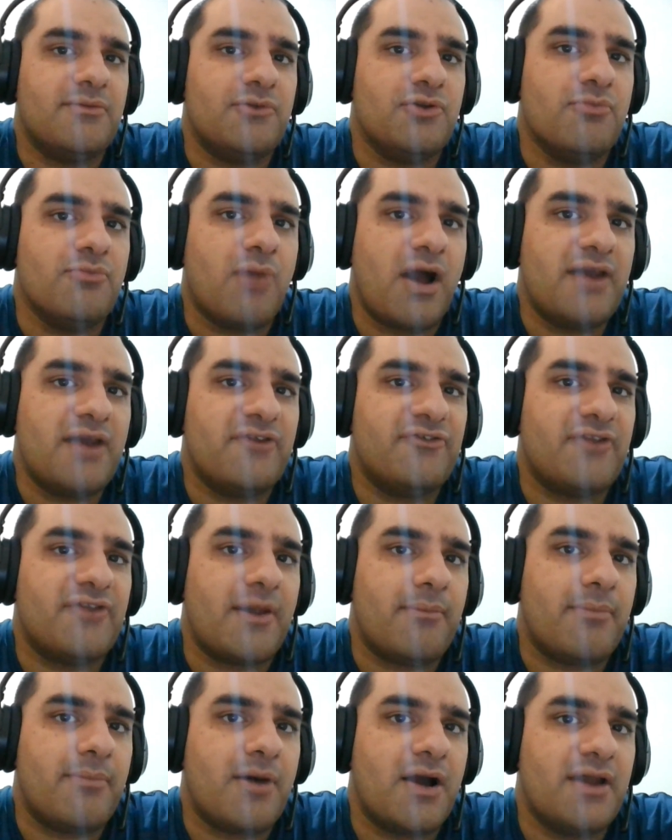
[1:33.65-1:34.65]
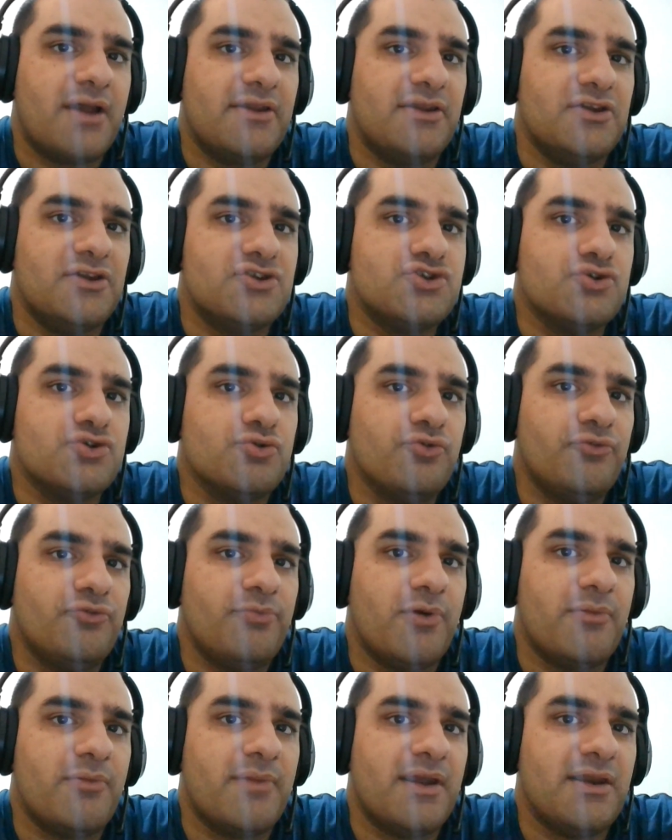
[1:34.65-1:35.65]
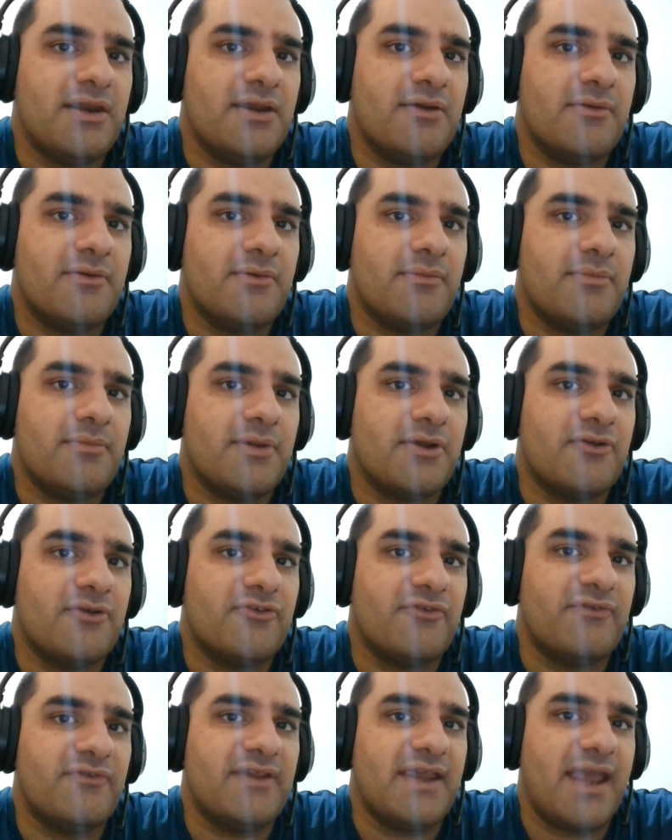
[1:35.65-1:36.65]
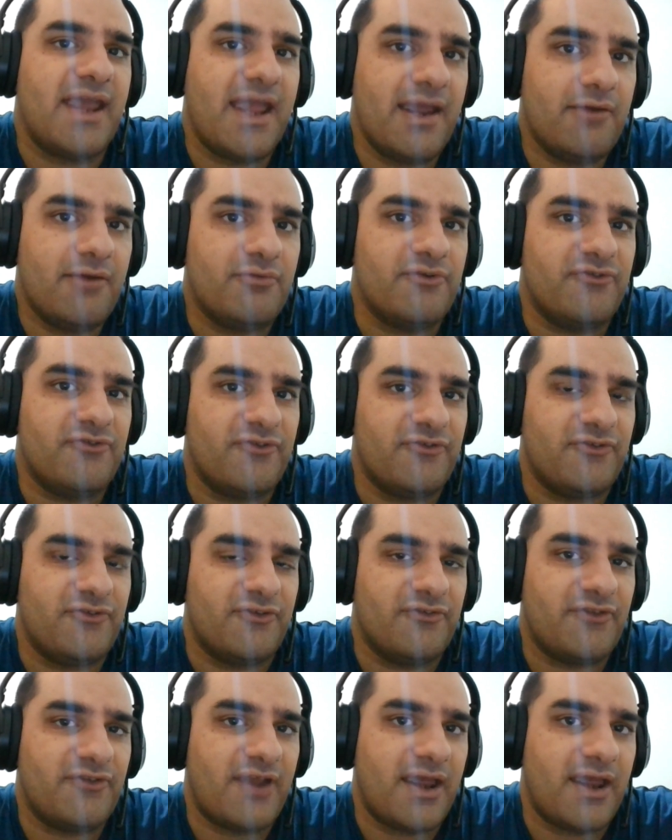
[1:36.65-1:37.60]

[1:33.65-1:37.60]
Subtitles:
you minus that by the joules per meter because of the air resistance.